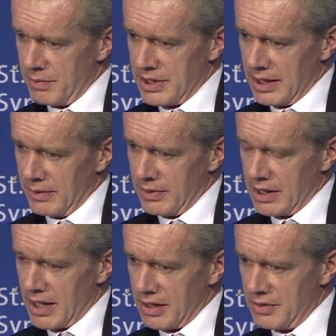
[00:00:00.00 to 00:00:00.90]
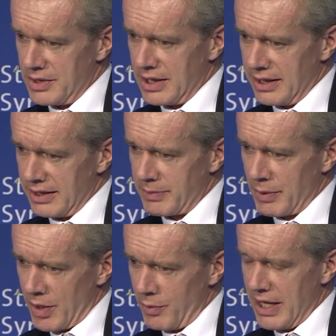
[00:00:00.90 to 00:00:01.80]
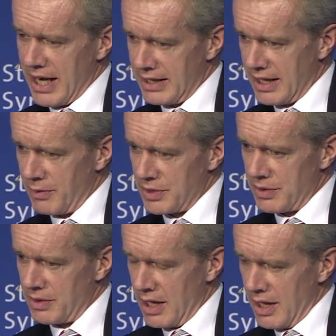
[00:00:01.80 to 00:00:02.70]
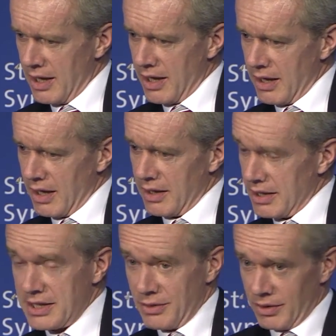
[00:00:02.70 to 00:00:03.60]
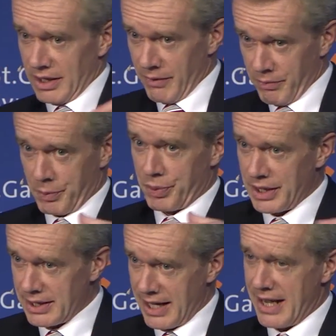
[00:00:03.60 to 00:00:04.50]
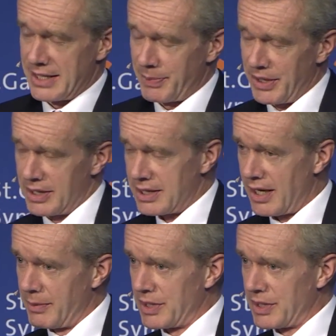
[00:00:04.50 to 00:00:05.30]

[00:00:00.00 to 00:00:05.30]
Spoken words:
particularly with the Yakuza links, but what we had then was and this is all in a pretty dense period of time,